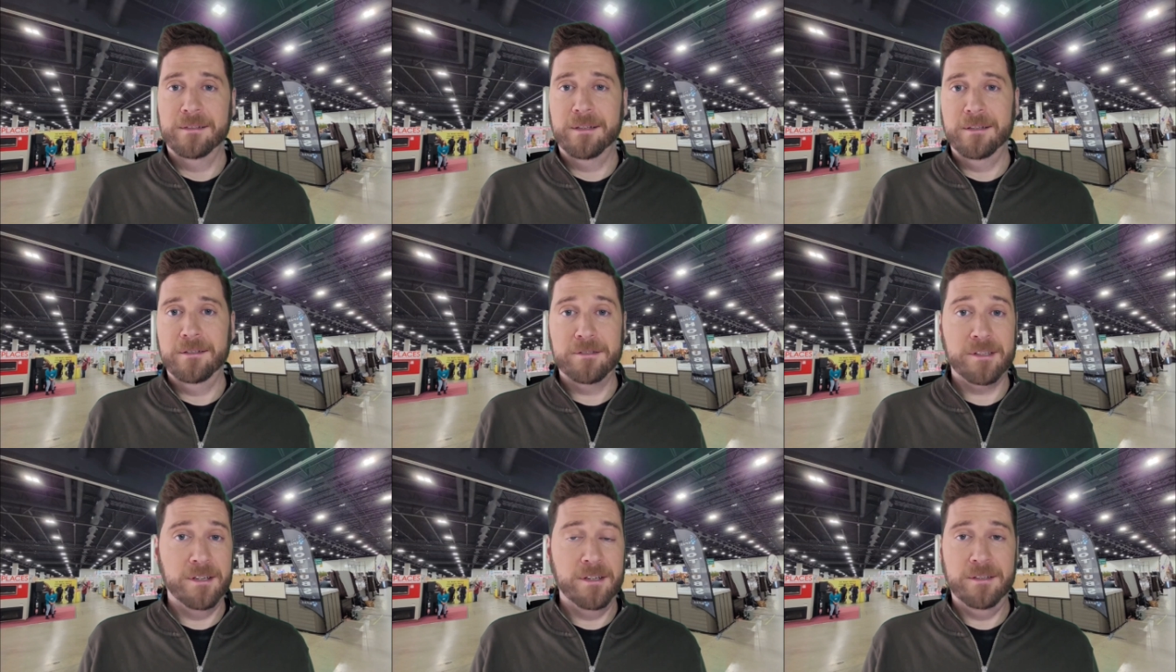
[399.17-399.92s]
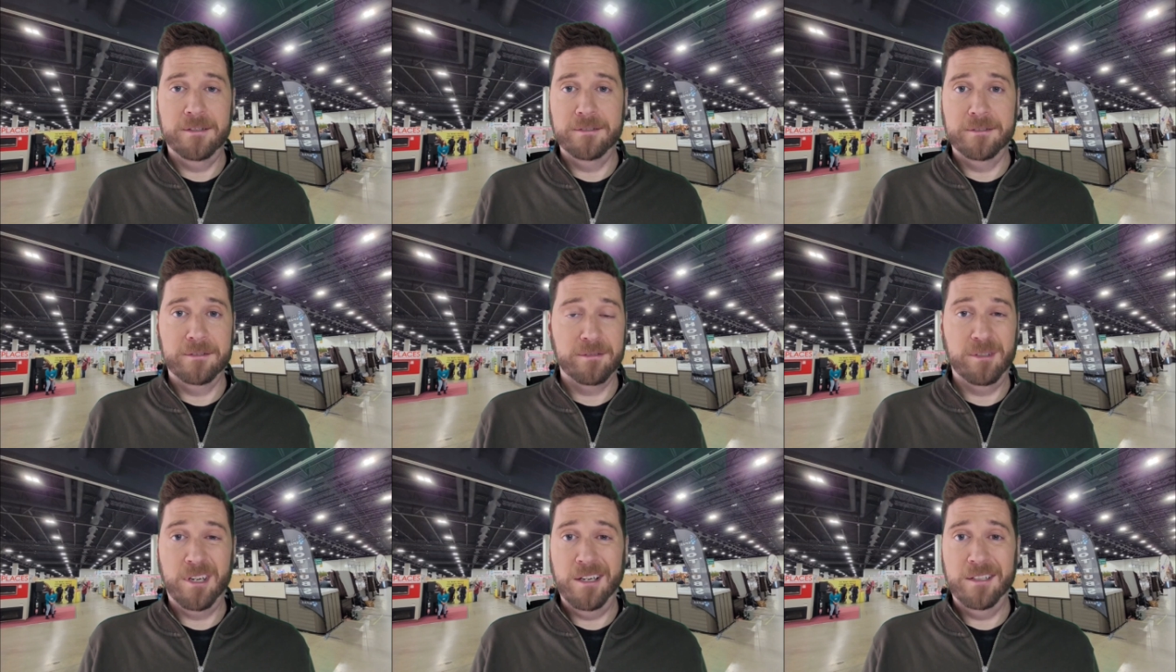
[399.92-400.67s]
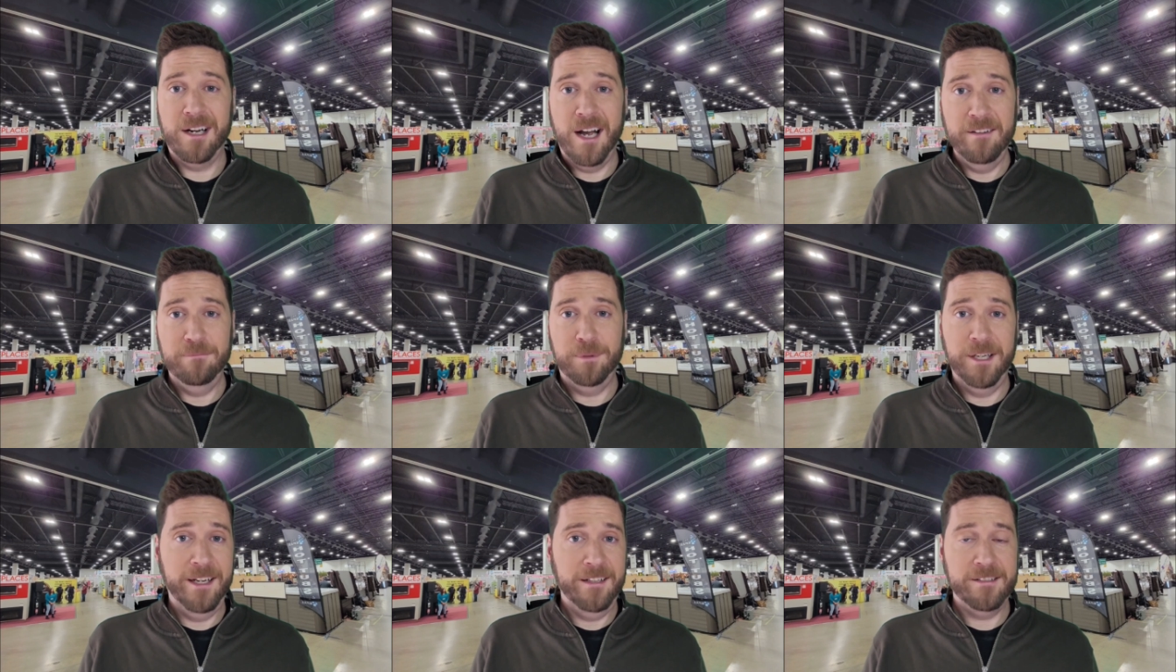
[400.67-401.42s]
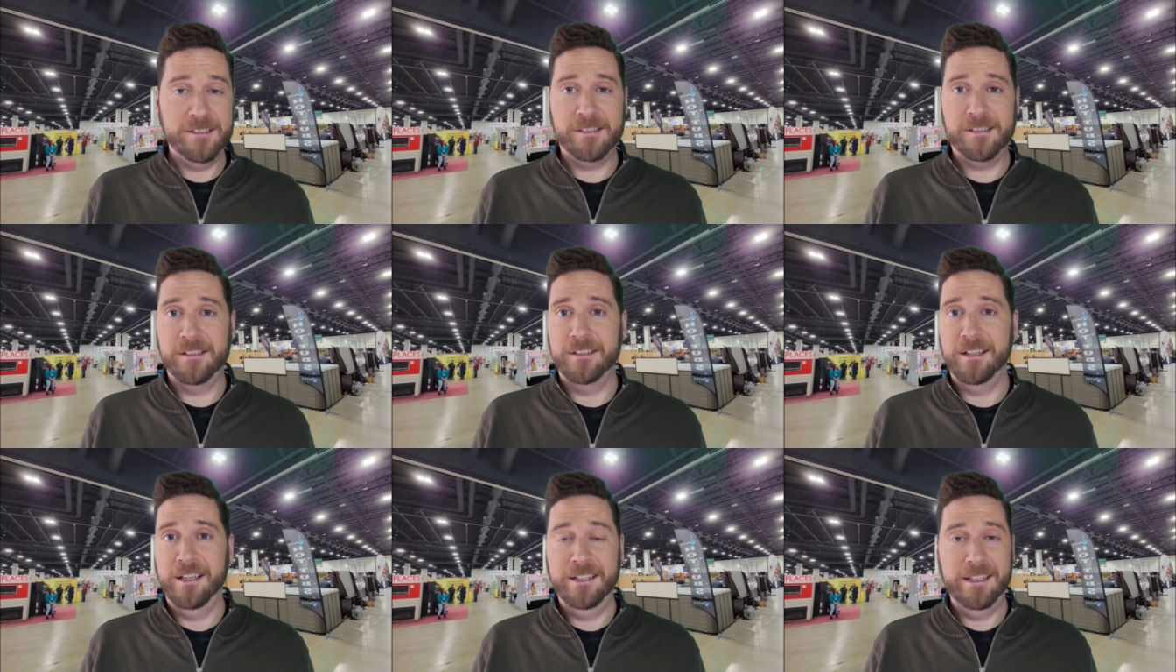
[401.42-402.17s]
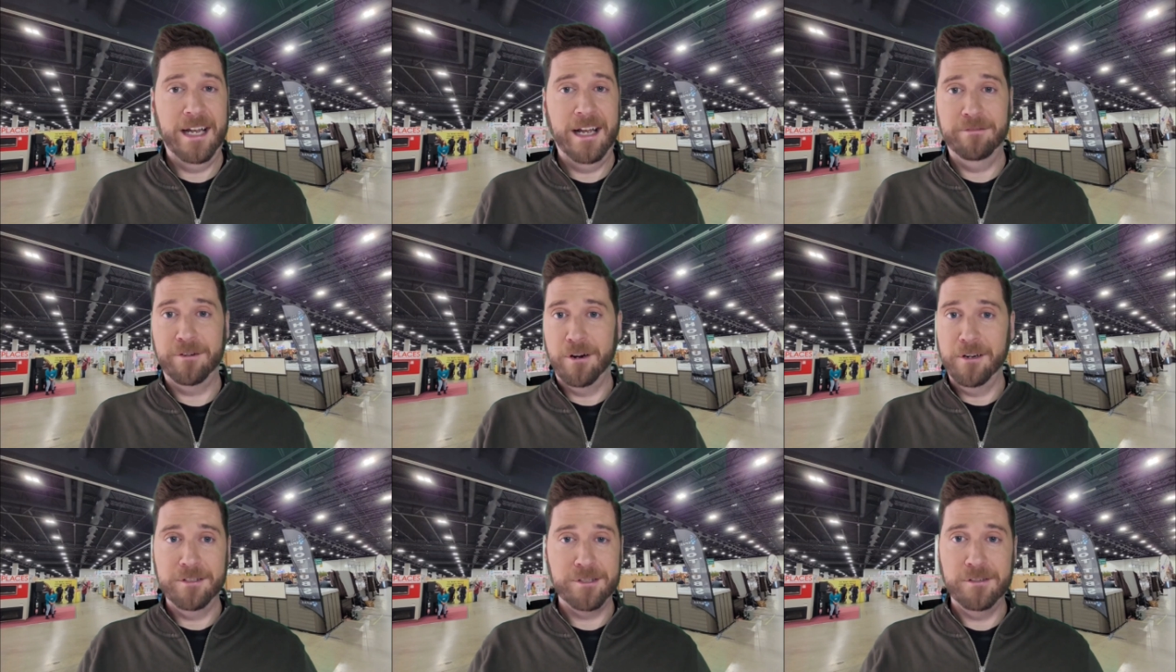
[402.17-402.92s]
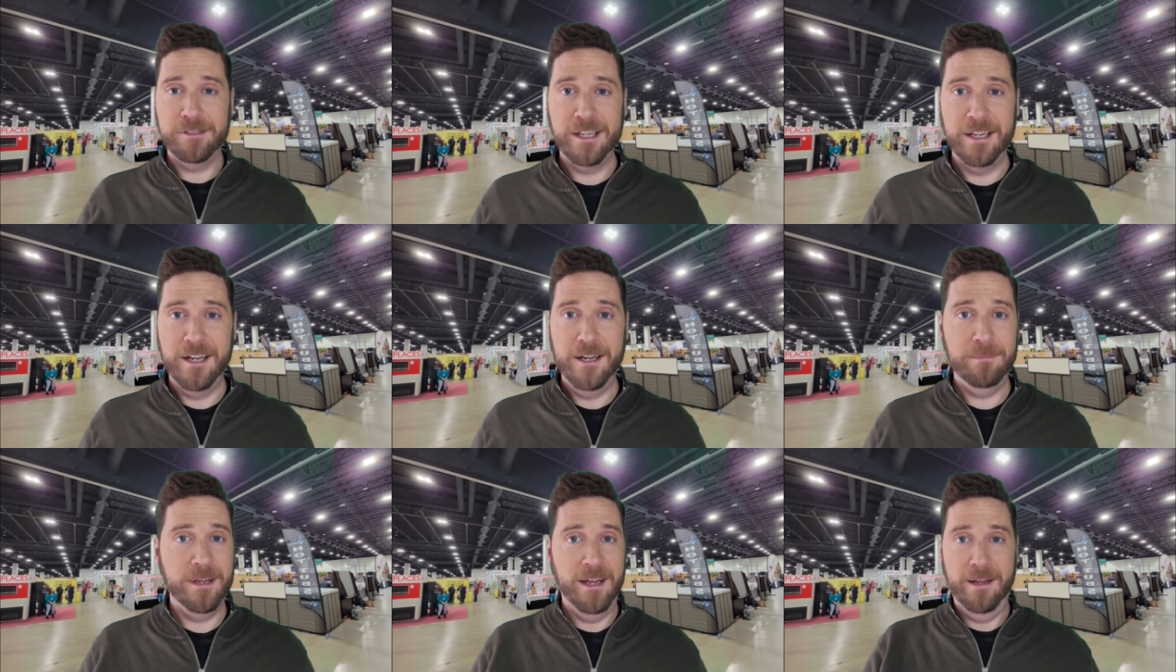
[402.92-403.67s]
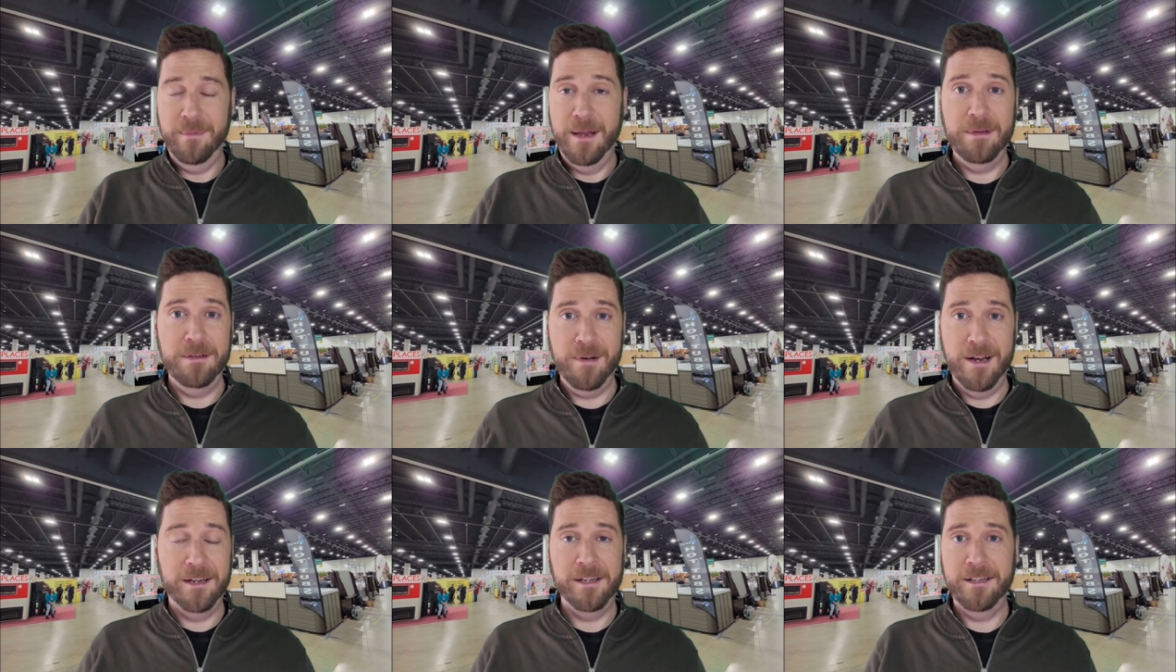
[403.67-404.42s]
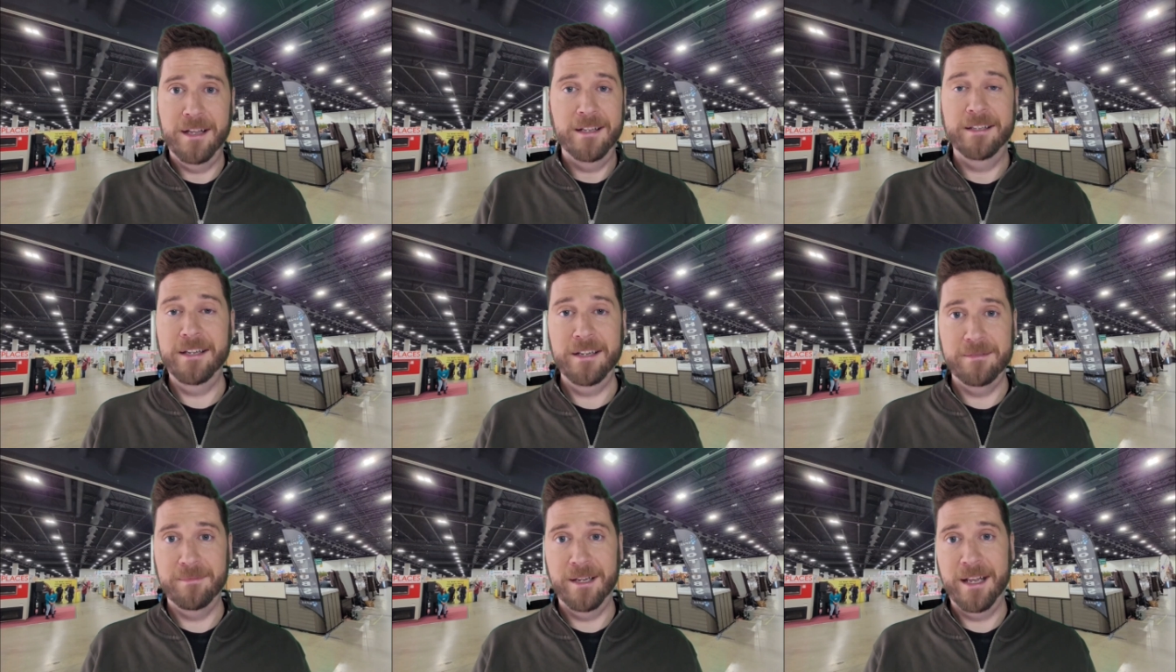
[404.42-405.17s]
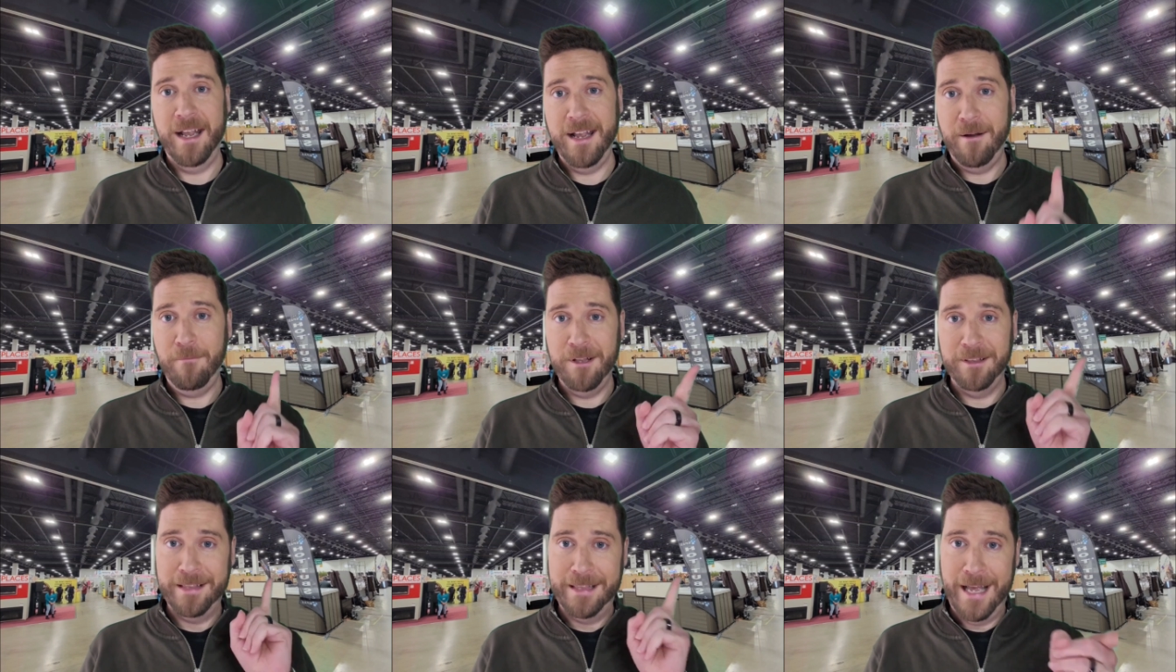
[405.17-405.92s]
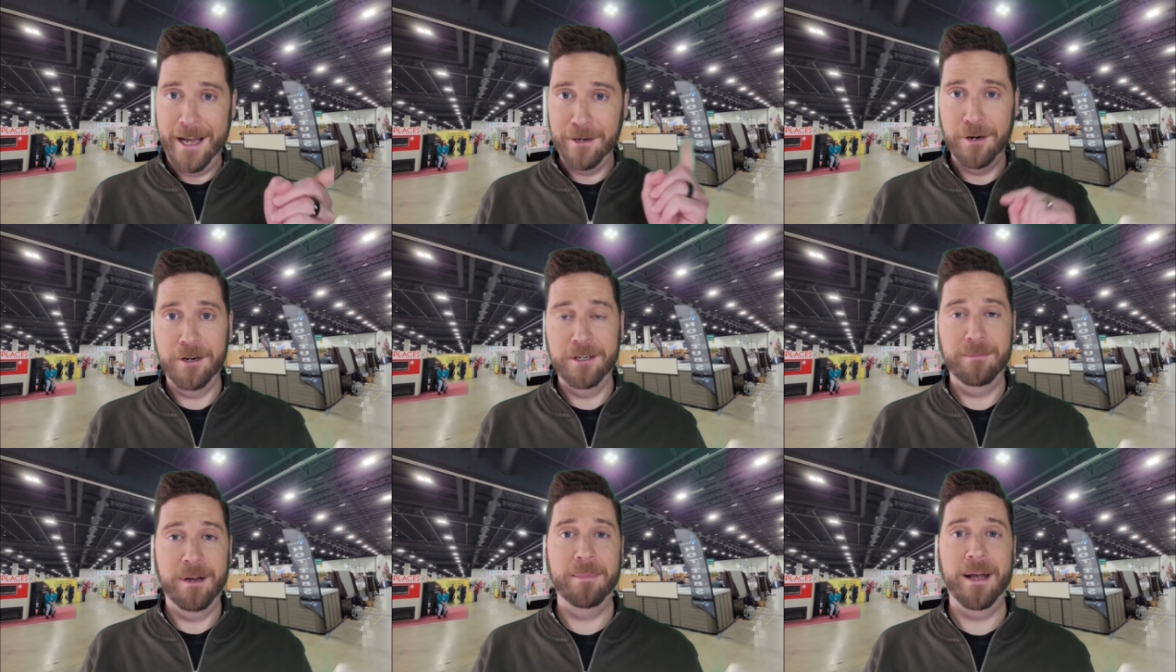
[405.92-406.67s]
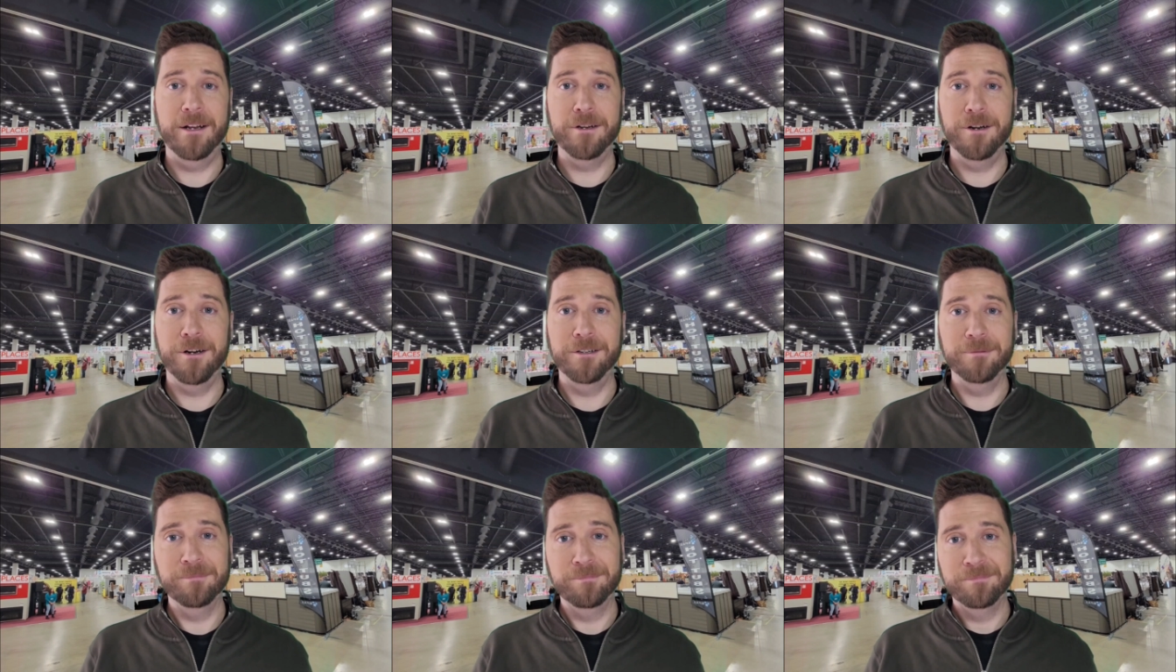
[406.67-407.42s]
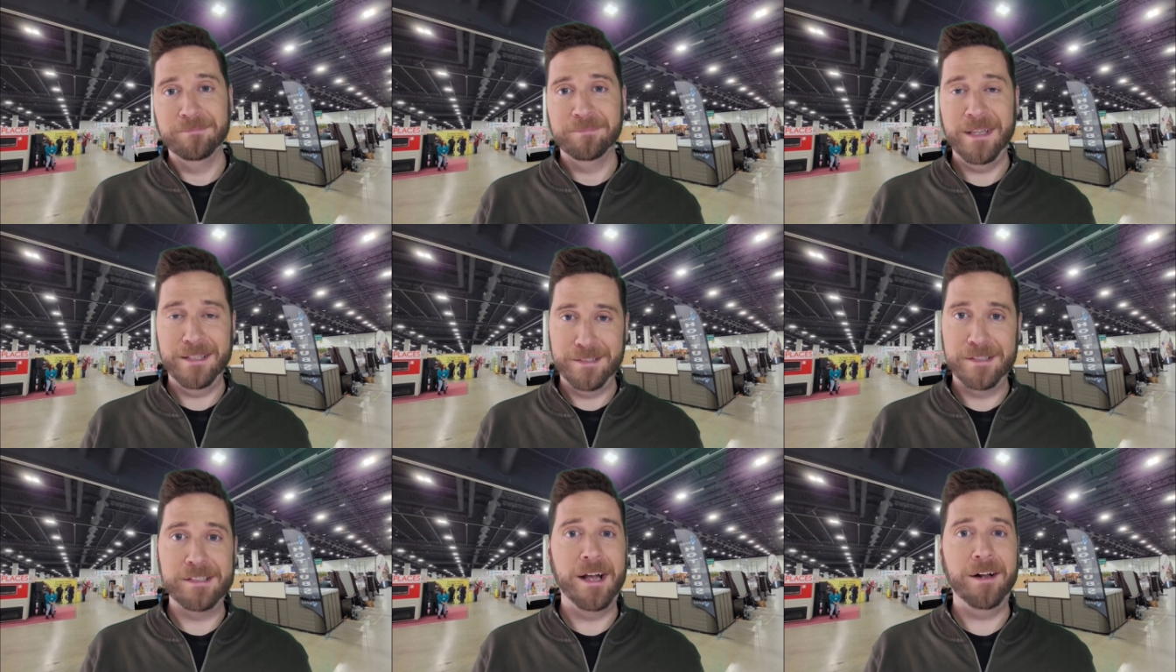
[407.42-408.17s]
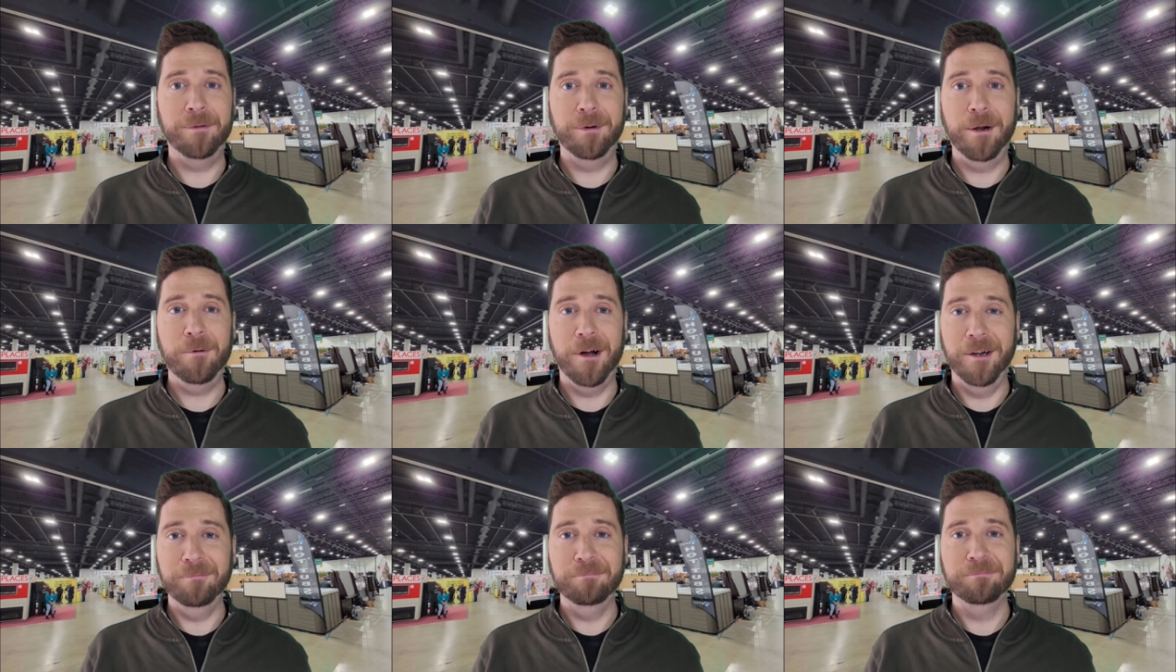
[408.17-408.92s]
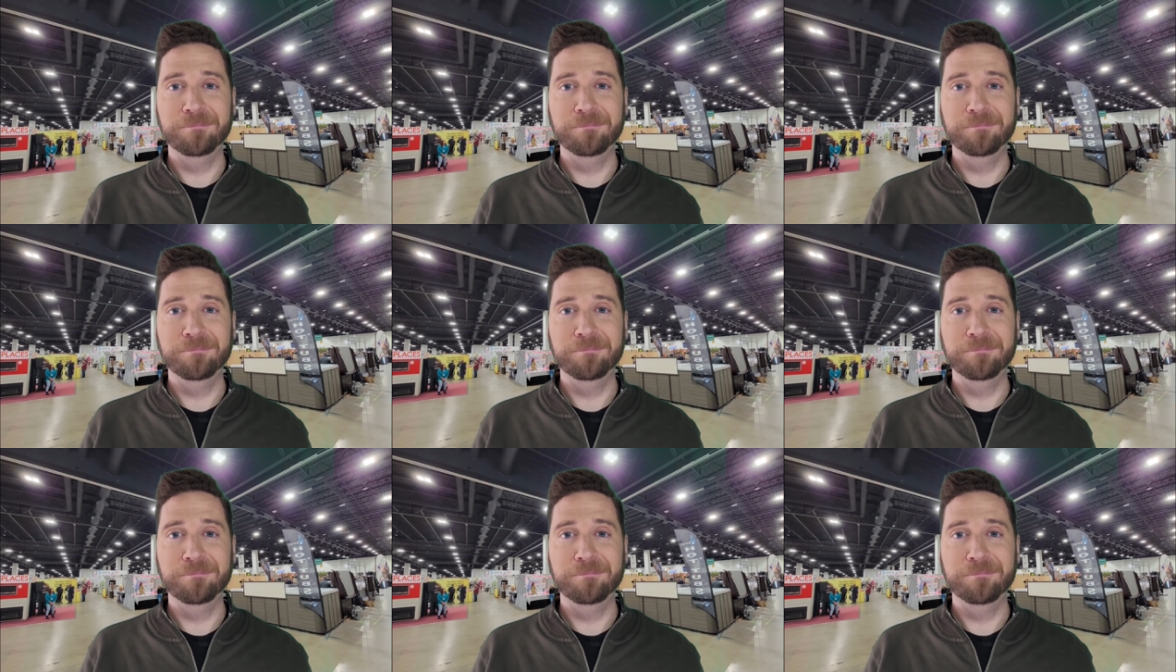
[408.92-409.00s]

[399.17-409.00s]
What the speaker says: there's a lot of live plants, and they have gardens all set up, and maybe you might get an idea and like, hey, I want that garden in my backyard. That's exactly what I want.